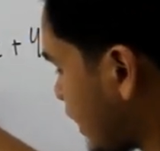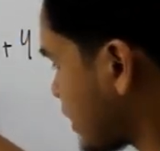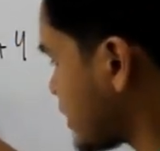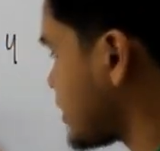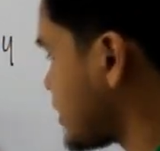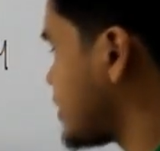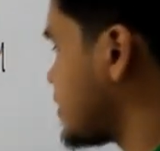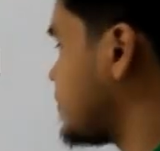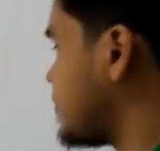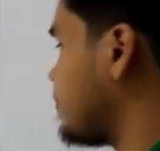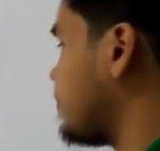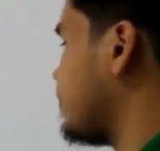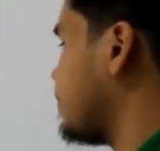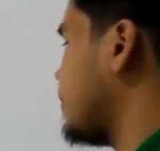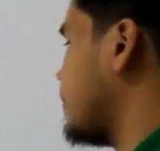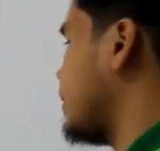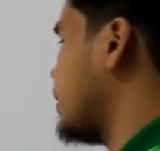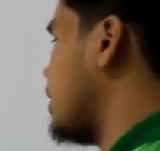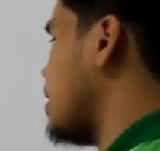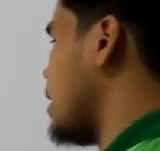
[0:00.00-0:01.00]
x.
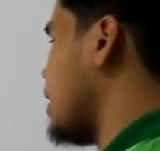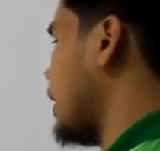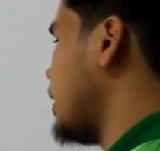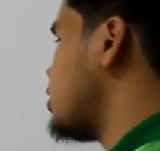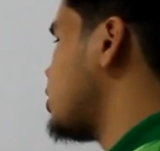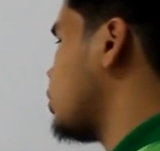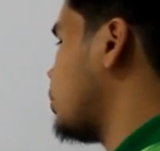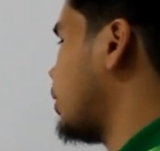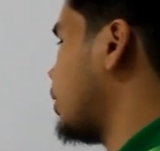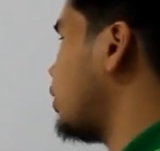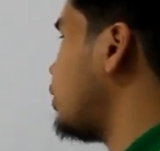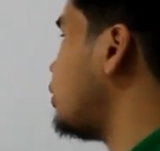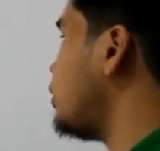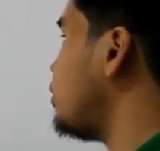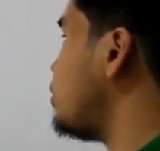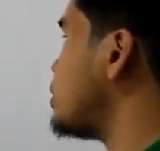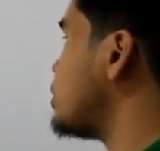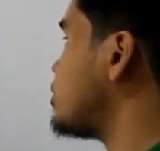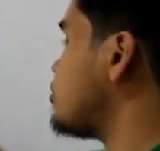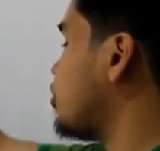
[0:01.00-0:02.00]
Okay, so we're going to
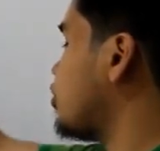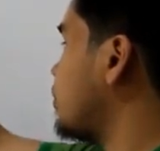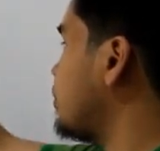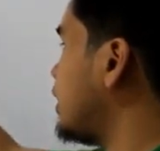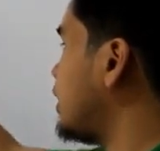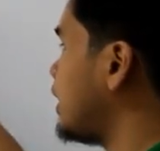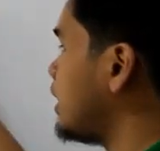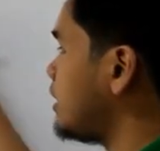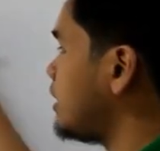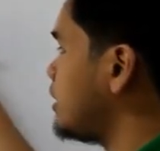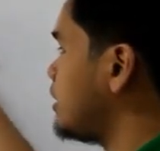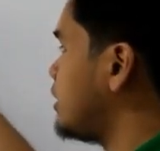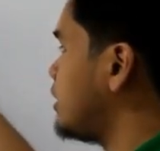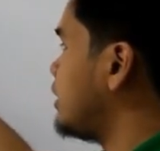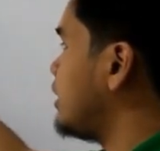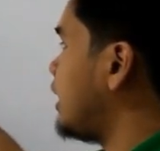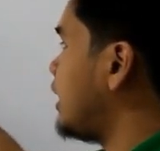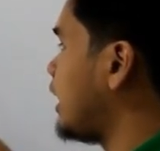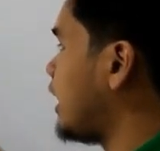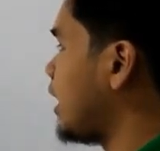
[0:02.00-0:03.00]
use this
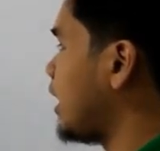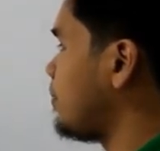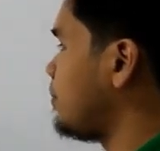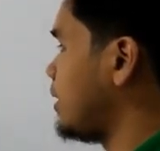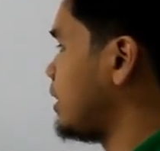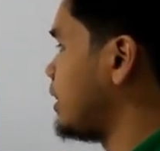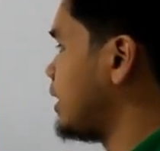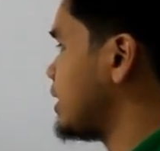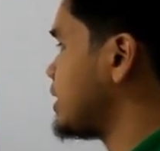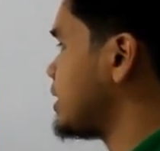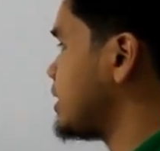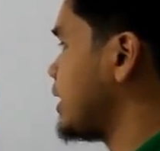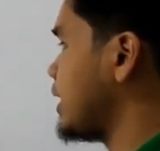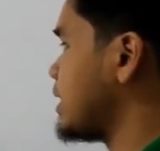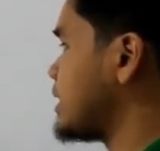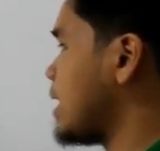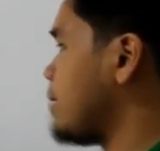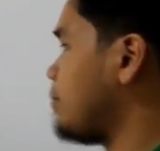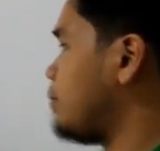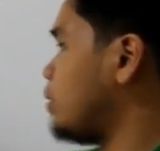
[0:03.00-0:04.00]
formula in this
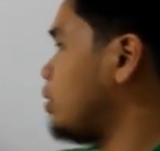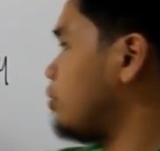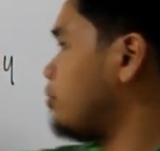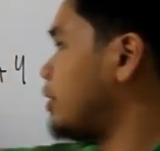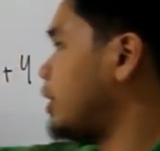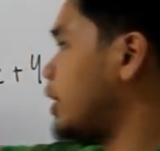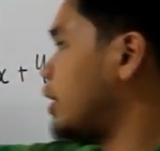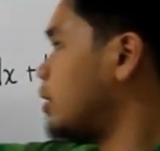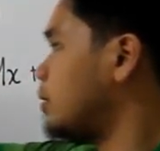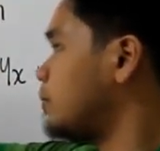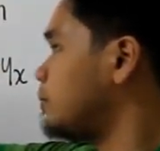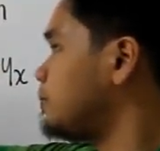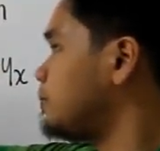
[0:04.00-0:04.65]
example over here.